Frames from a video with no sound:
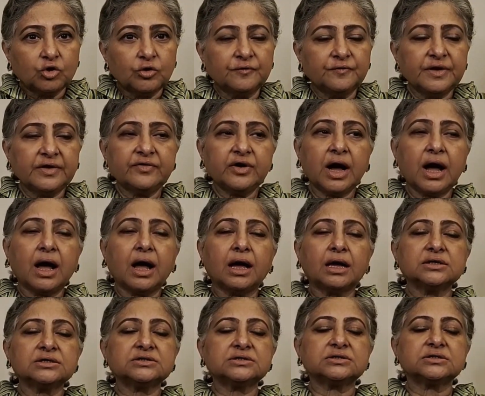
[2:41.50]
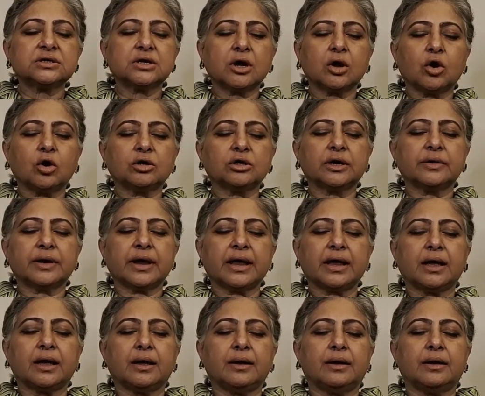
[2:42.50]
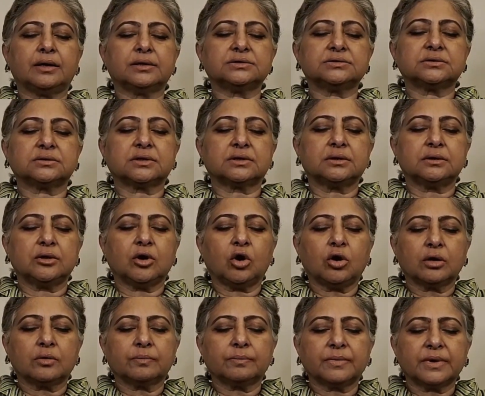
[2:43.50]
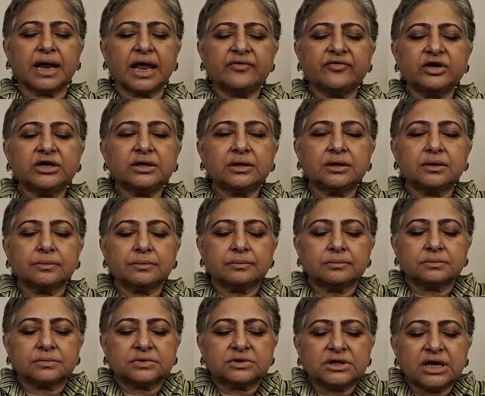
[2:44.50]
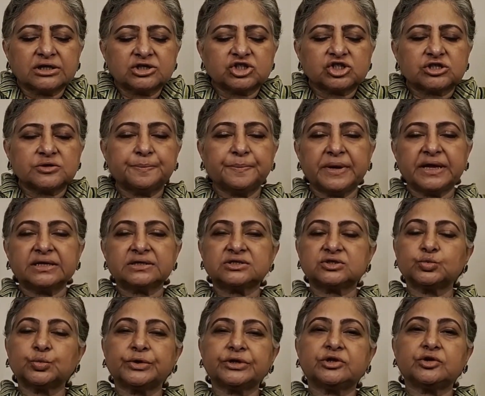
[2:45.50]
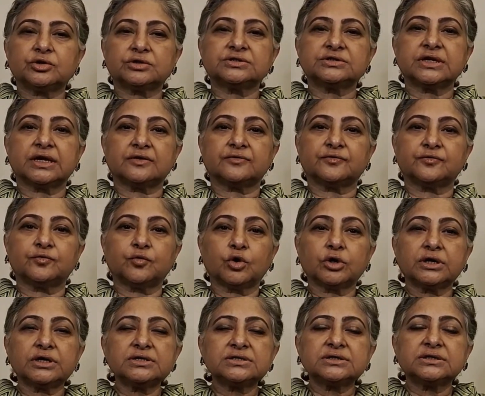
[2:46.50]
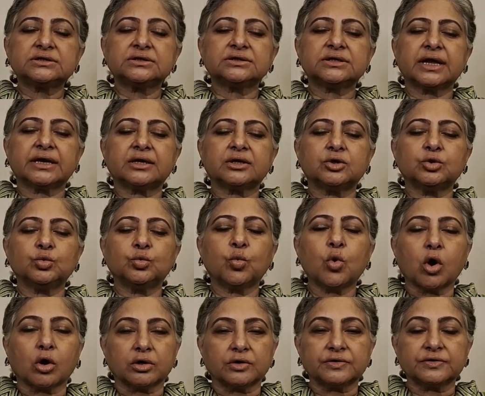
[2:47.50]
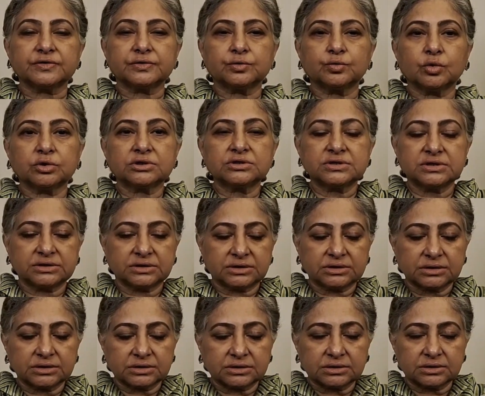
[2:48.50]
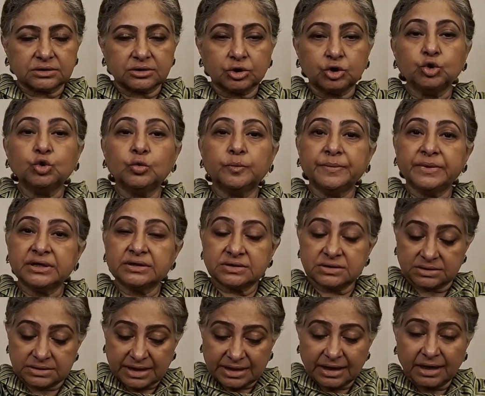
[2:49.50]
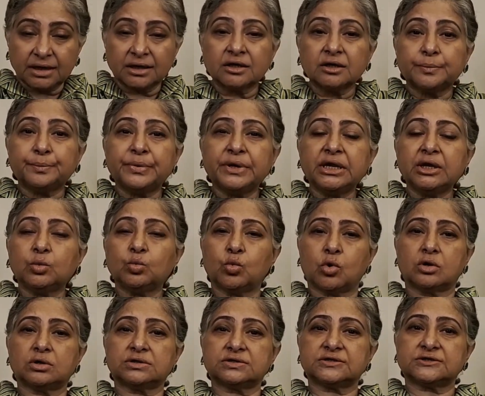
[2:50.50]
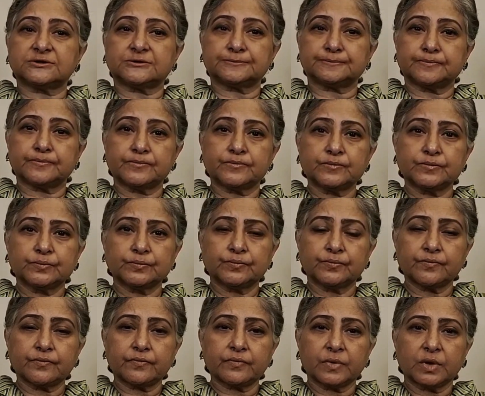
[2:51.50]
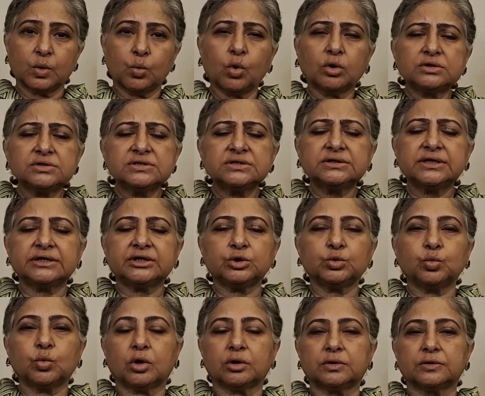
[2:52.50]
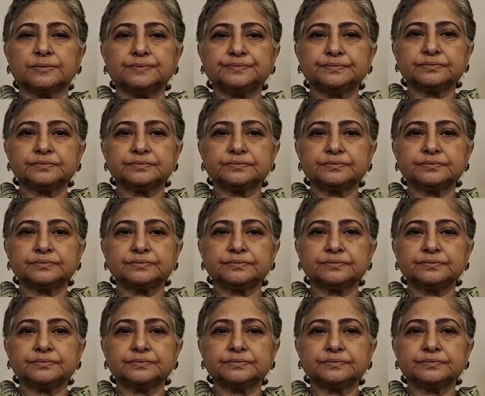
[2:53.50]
You've never asked or ever touched base with yourself. What is it that you want? What is it you means that inner being wants? What is it that you want?